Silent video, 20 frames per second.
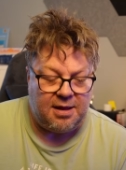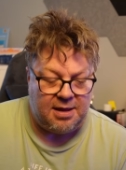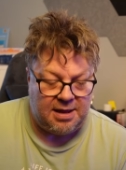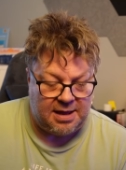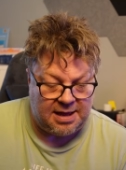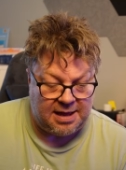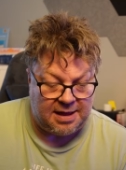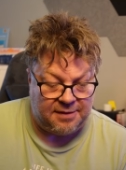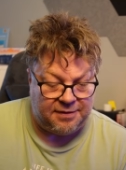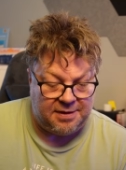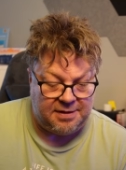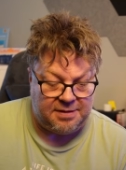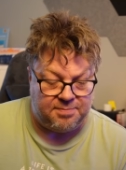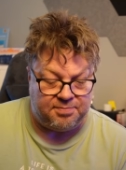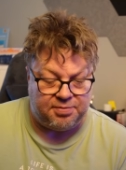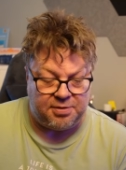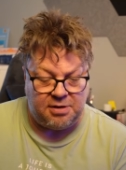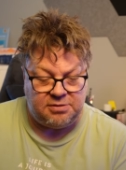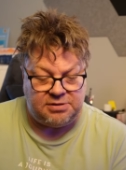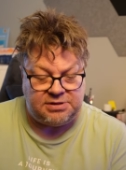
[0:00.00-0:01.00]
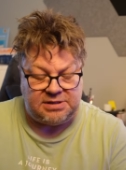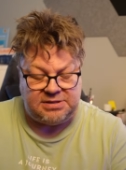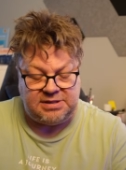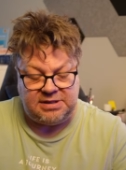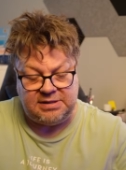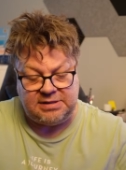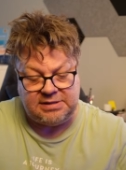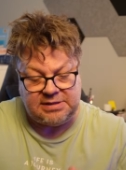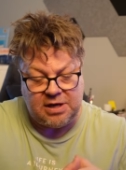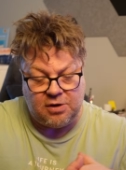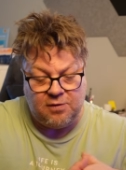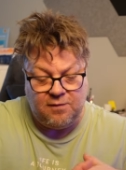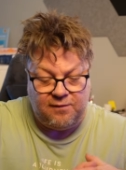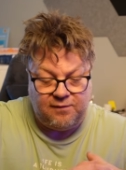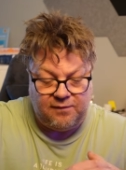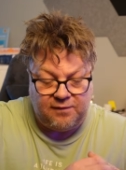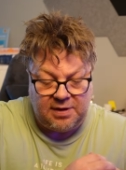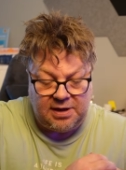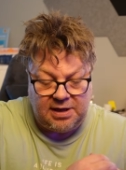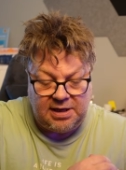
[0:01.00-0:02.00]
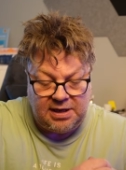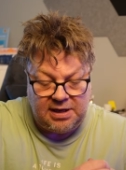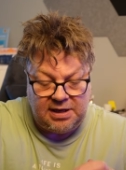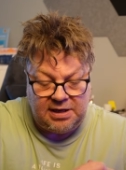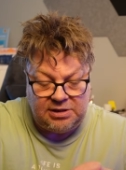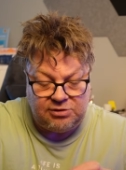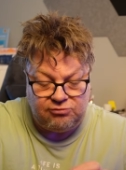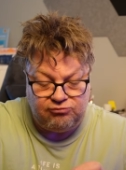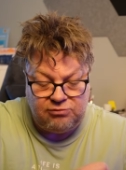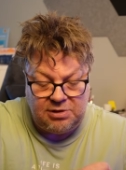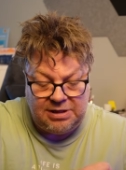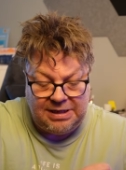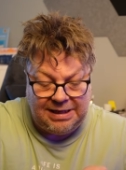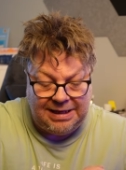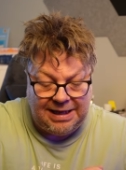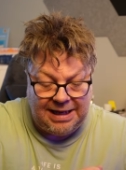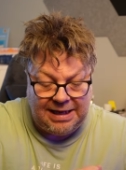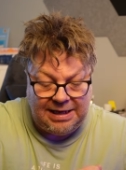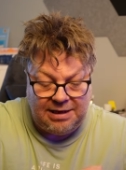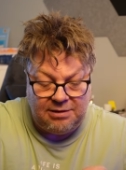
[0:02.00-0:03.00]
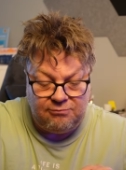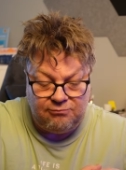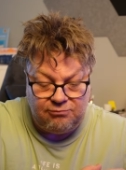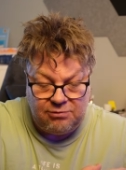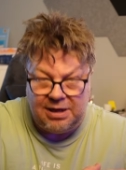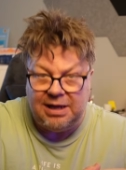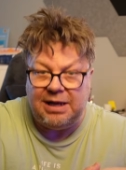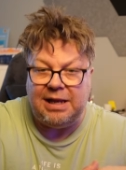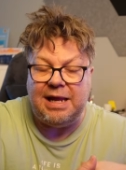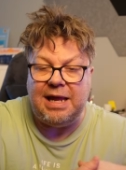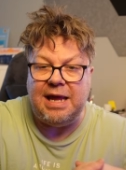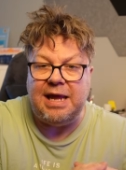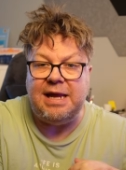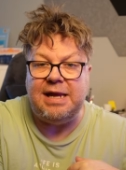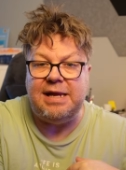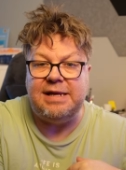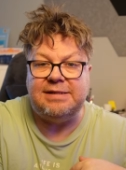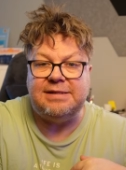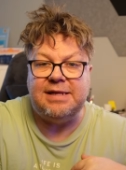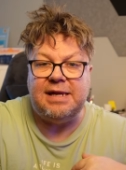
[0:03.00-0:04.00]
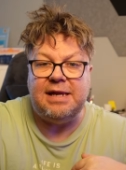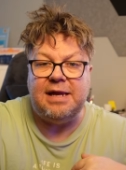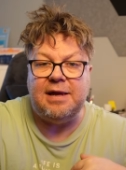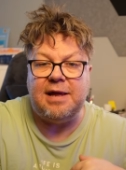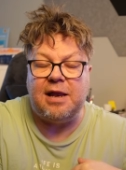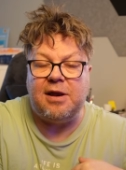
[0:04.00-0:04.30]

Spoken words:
I think the process itself is really, really easy.